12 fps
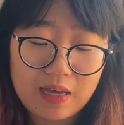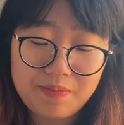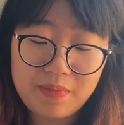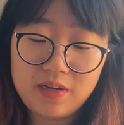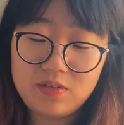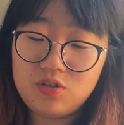
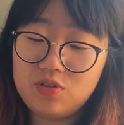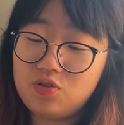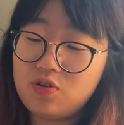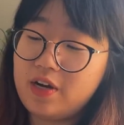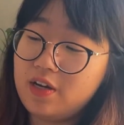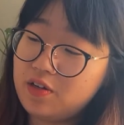might just
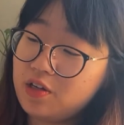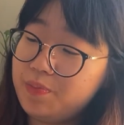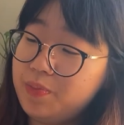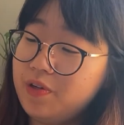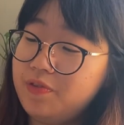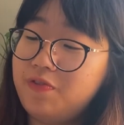try a
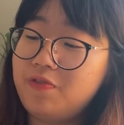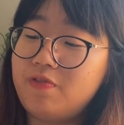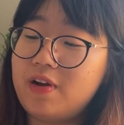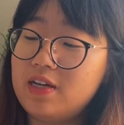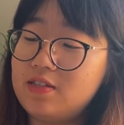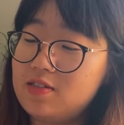couple of
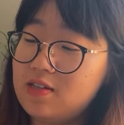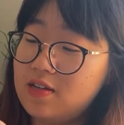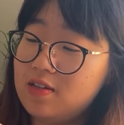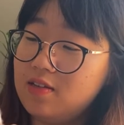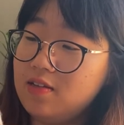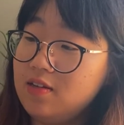threads
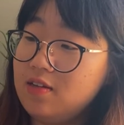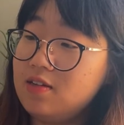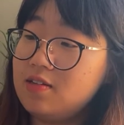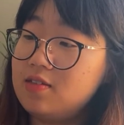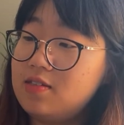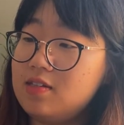and
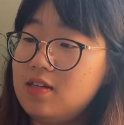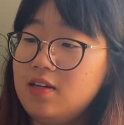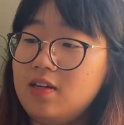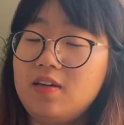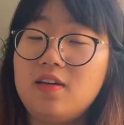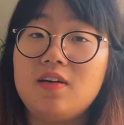
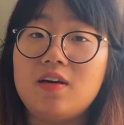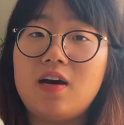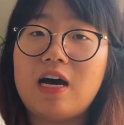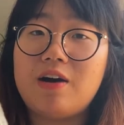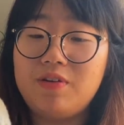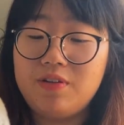see
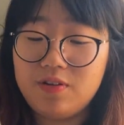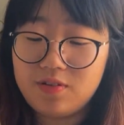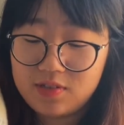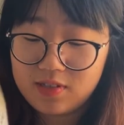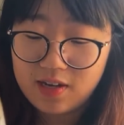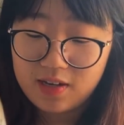how it
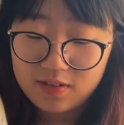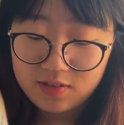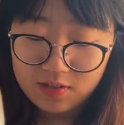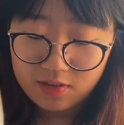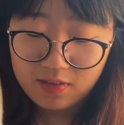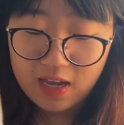looks like.
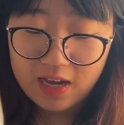So